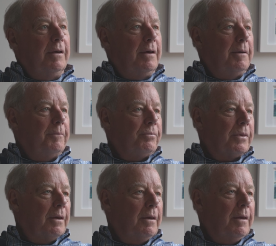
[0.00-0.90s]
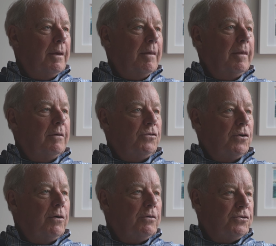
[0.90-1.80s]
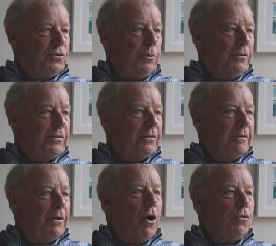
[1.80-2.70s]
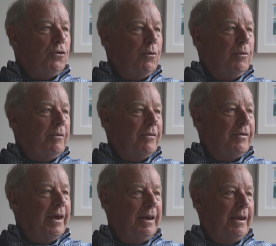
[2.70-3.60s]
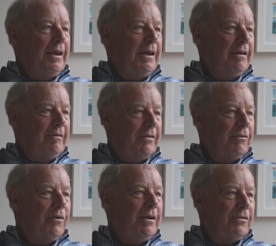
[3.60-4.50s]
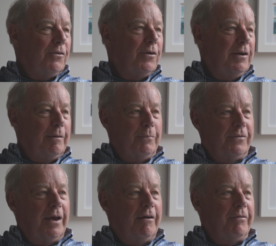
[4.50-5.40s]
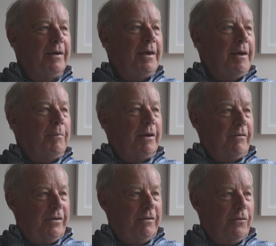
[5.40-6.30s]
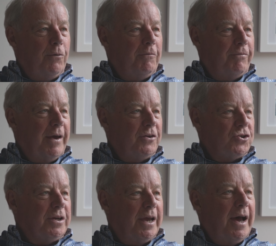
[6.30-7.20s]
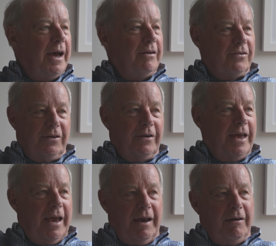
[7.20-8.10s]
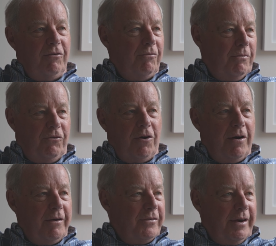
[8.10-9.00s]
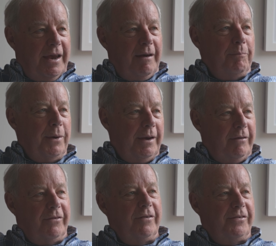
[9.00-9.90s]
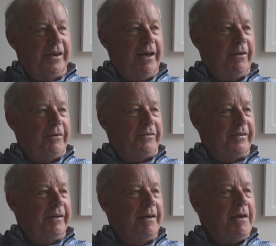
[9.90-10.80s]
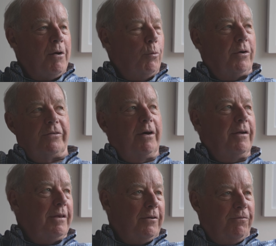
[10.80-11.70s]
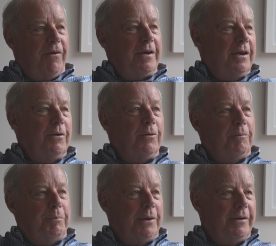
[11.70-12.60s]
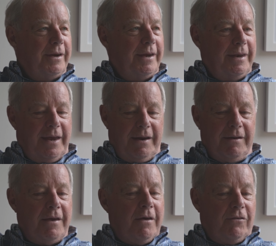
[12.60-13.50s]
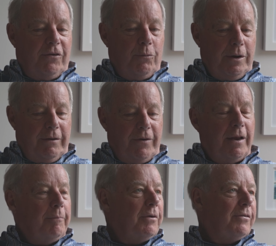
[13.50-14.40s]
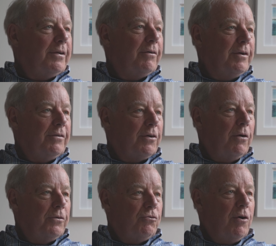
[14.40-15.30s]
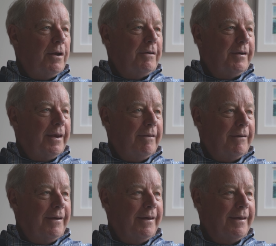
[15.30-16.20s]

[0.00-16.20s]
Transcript: Um, the Charles Schulz cartoons, and he is a great story in himself because he is an old-fashioned guy, still hand draws and hand paints the cels and works out of this funky old building and that. So we developed a series called Drawn Together.